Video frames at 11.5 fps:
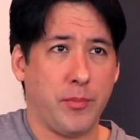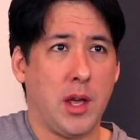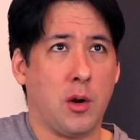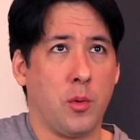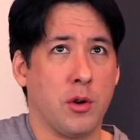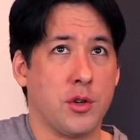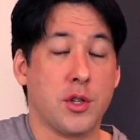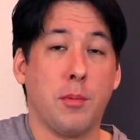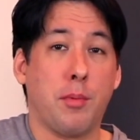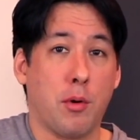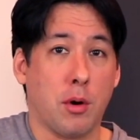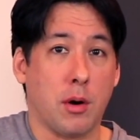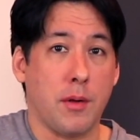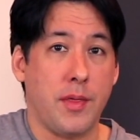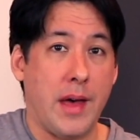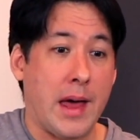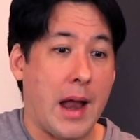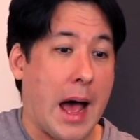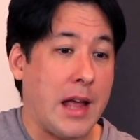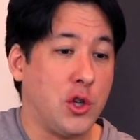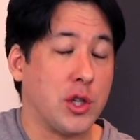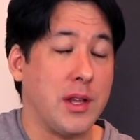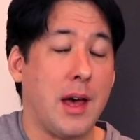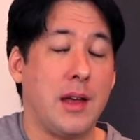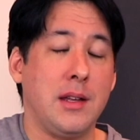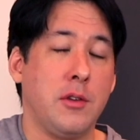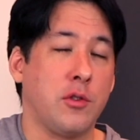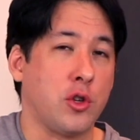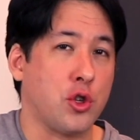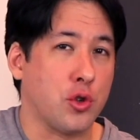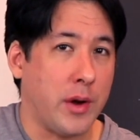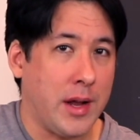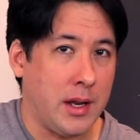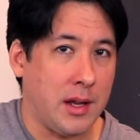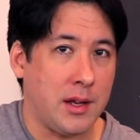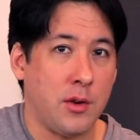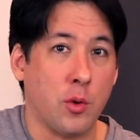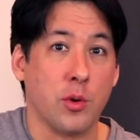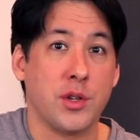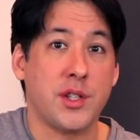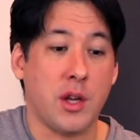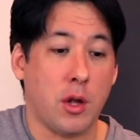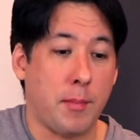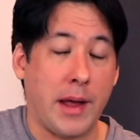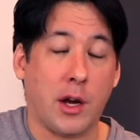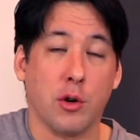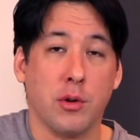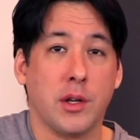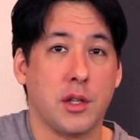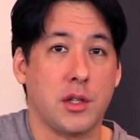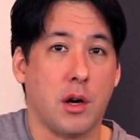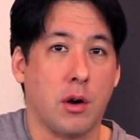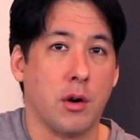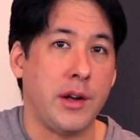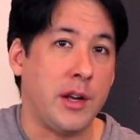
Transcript: we were so poor that I usually had to either trade in or sell my current guitar